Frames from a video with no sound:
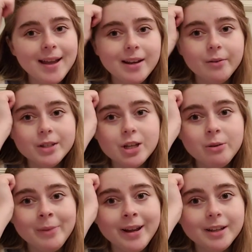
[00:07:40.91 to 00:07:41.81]
and I will see you
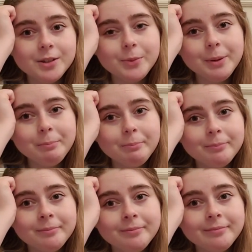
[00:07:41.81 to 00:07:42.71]
in my next one.
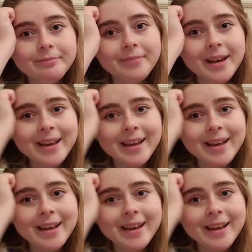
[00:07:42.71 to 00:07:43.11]
Bye